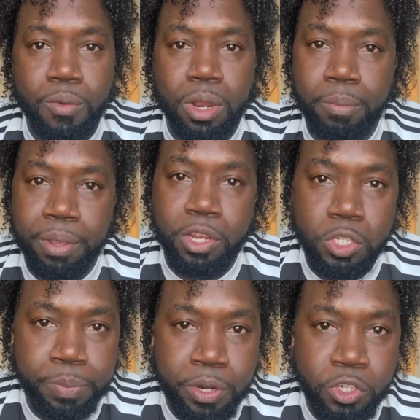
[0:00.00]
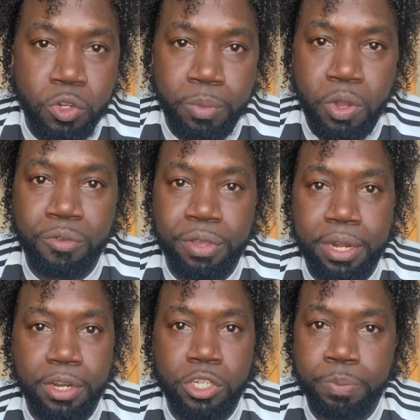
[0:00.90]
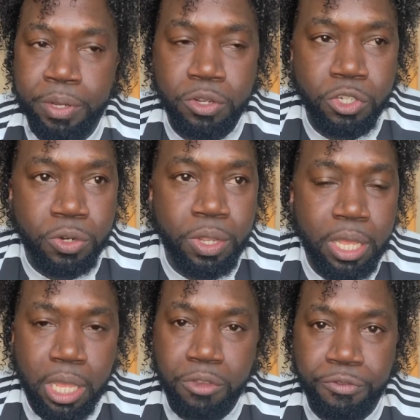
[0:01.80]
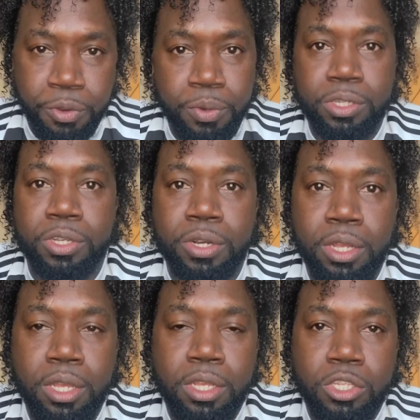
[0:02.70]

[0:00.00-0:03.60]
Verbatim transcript: I want to be your spiritual motivator, your spiritual influencer.